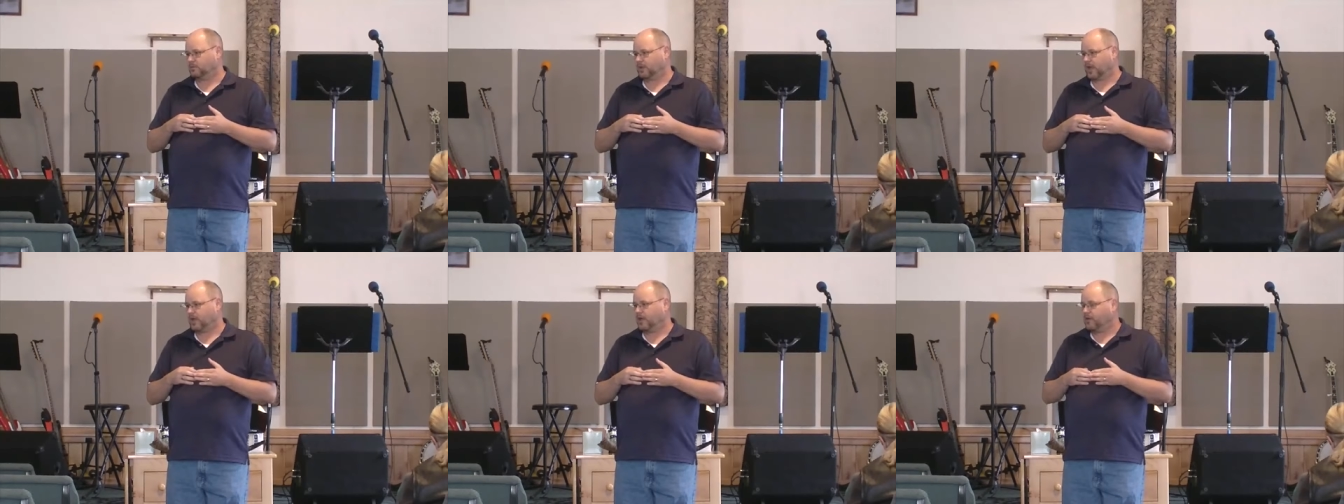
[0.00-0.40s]

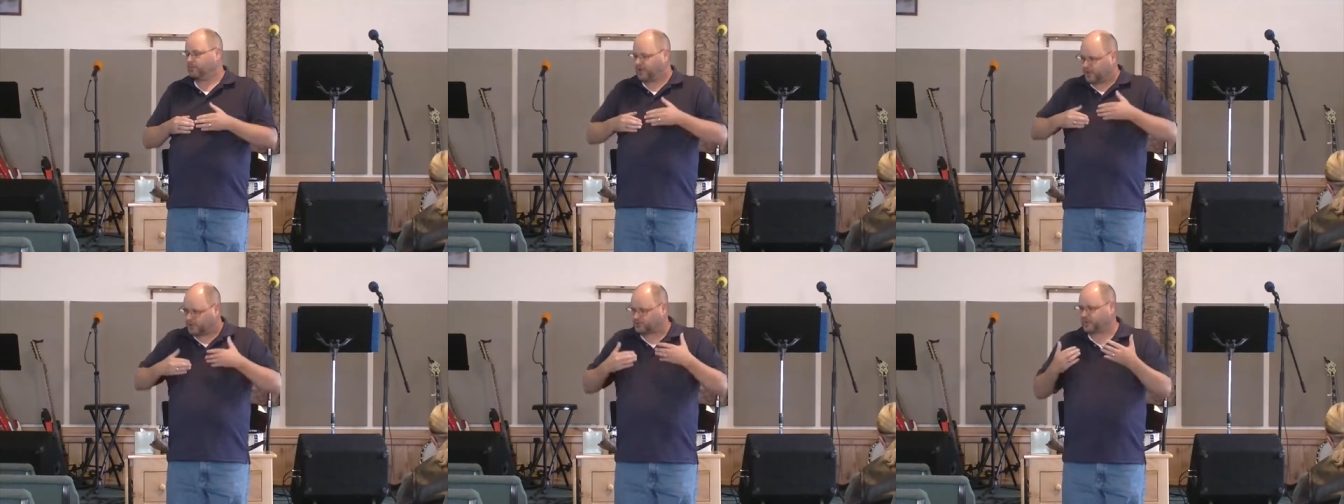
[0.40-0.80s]
Okay?
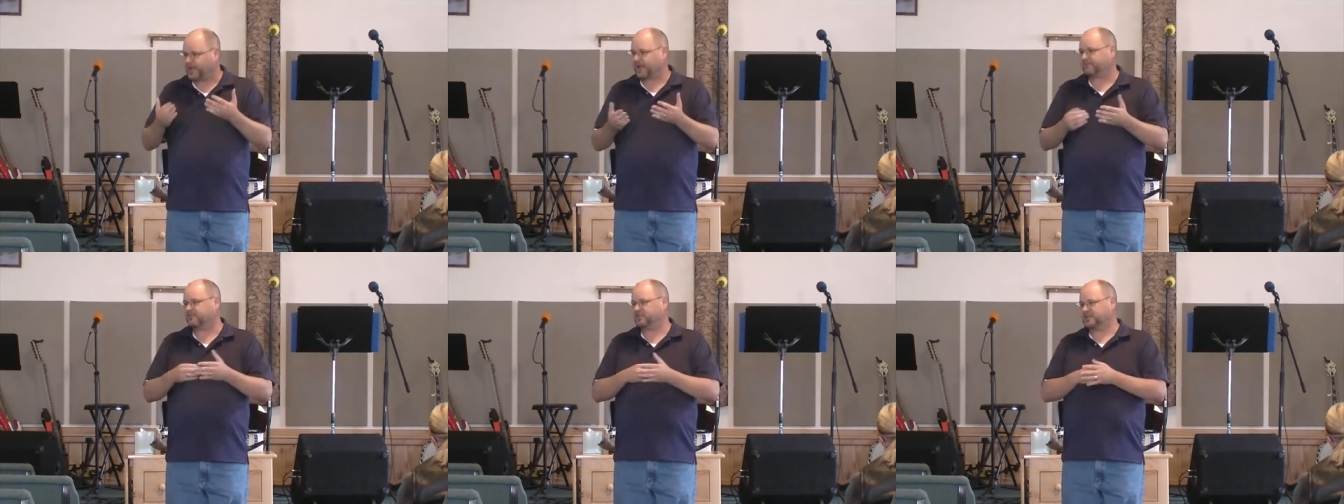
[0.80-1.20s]
Because we
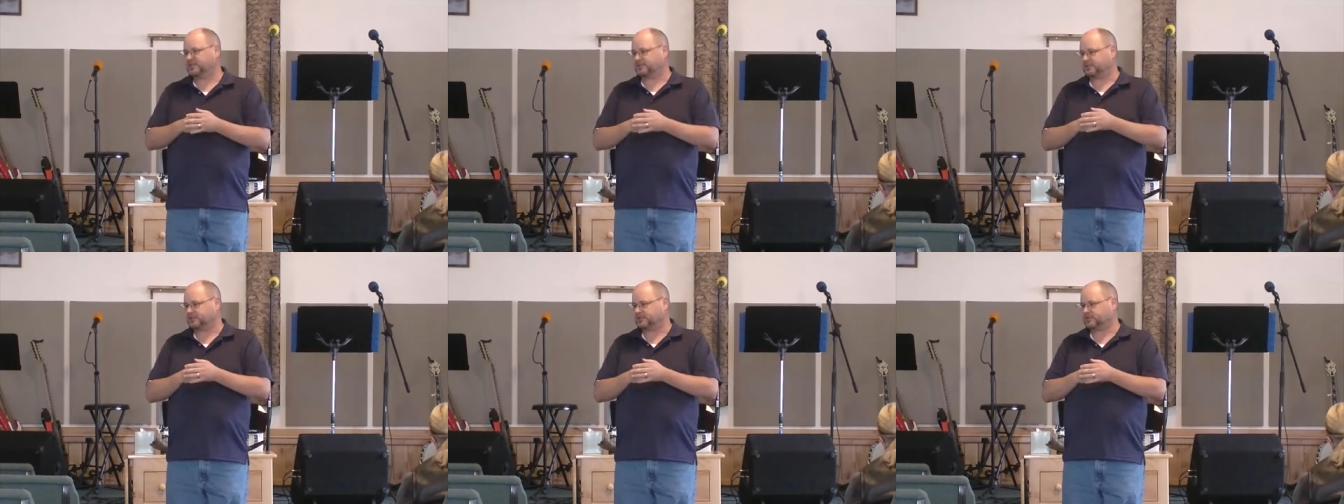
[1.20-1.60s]
have
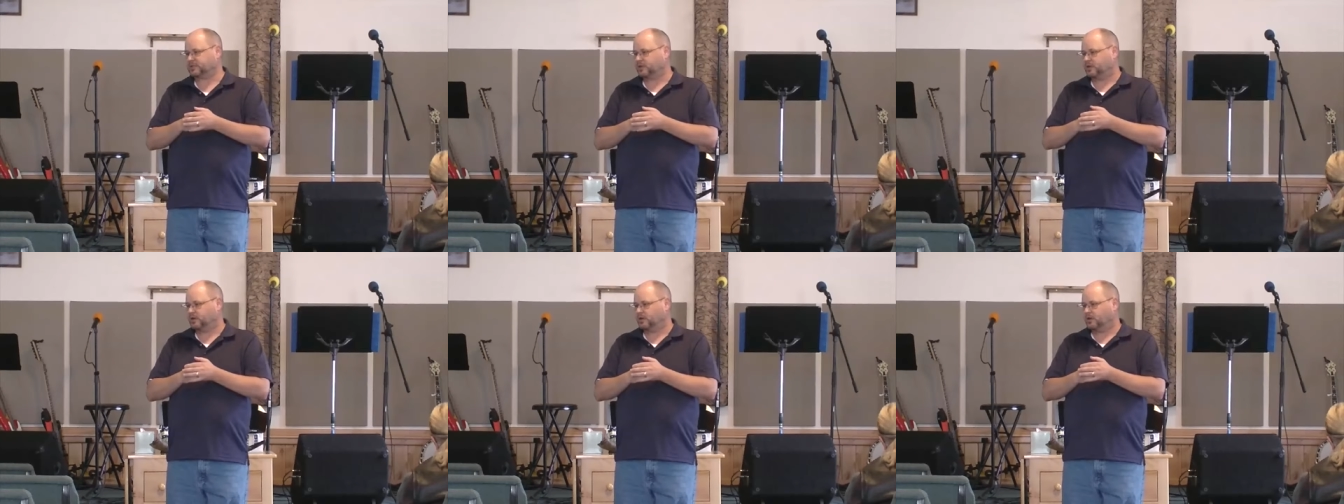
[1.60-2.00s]

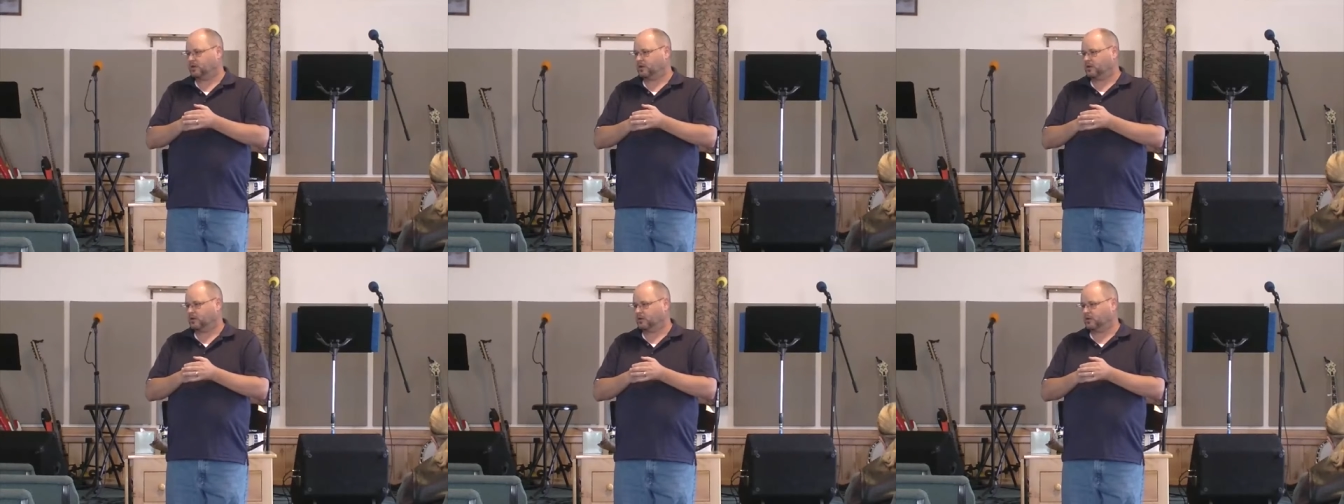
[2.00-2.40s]
Jesus.
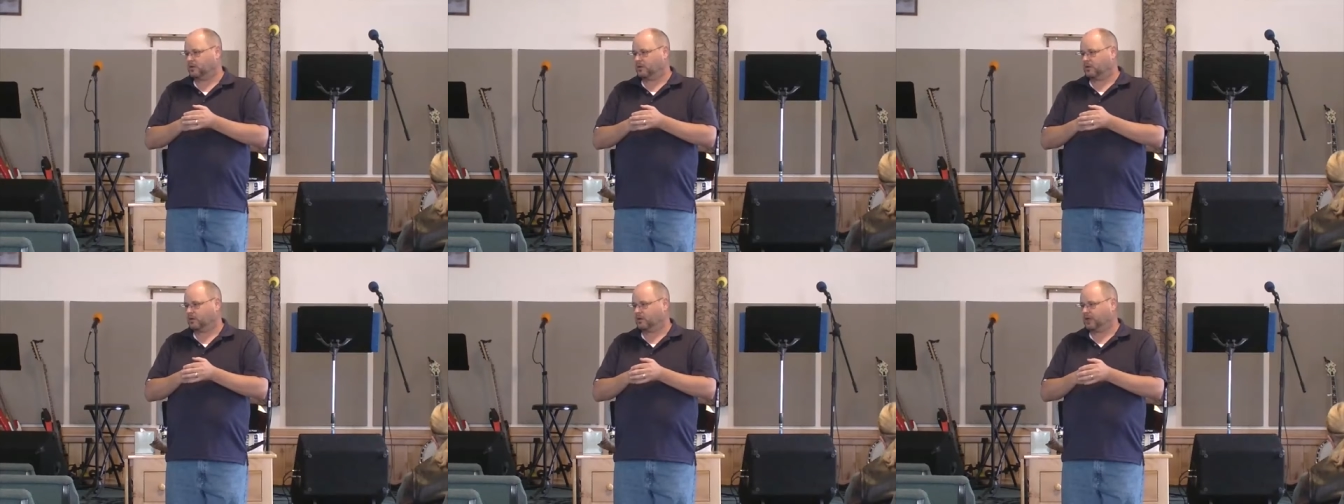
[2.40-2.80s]

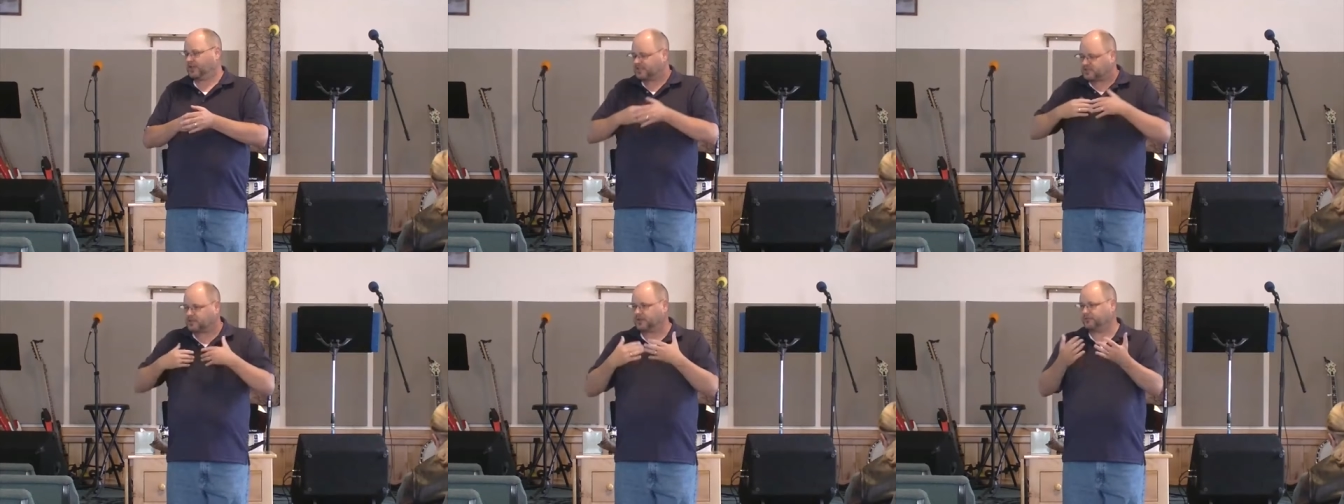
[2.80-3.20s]

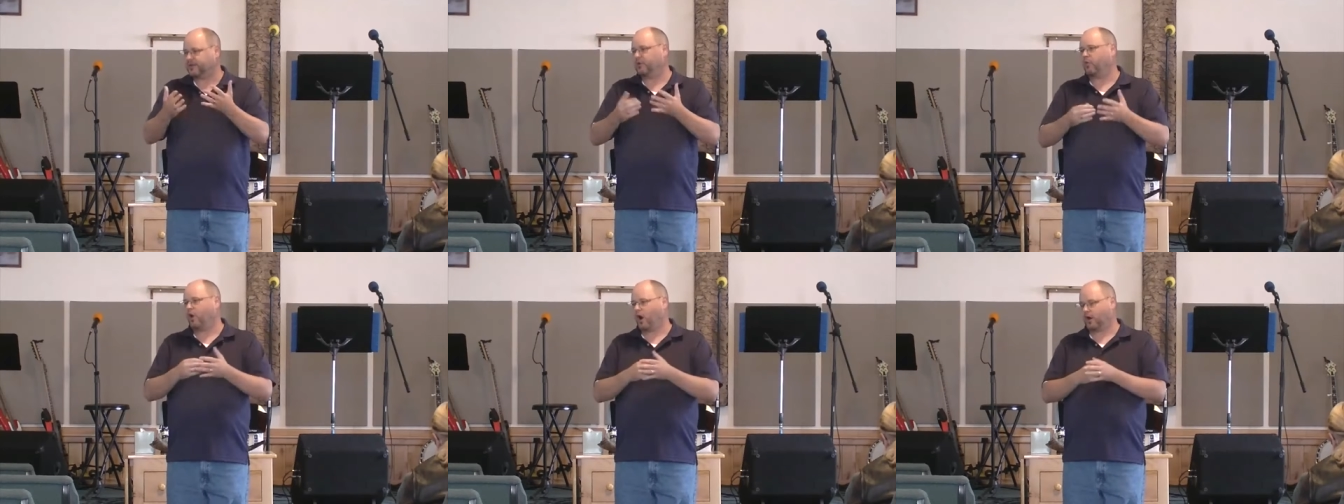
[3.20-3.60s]
He's the
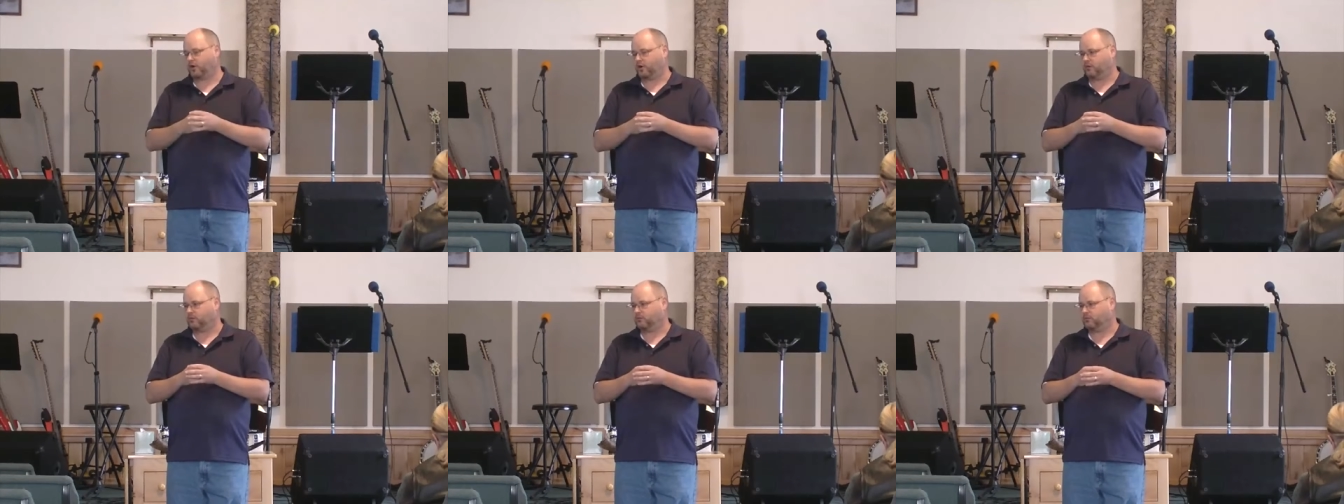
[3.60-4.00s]
living
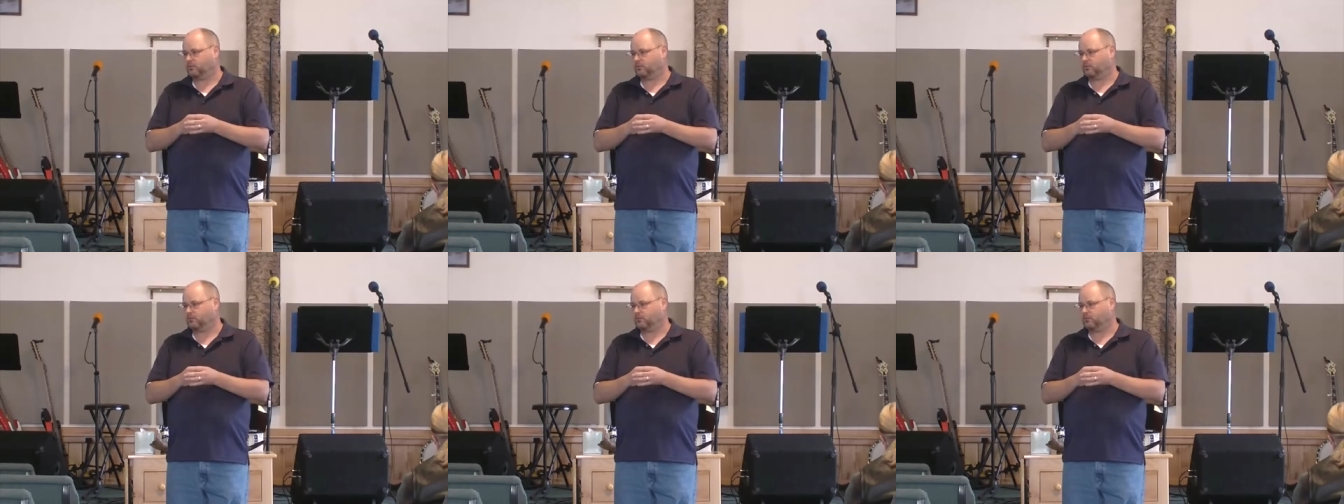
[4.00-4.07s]
water.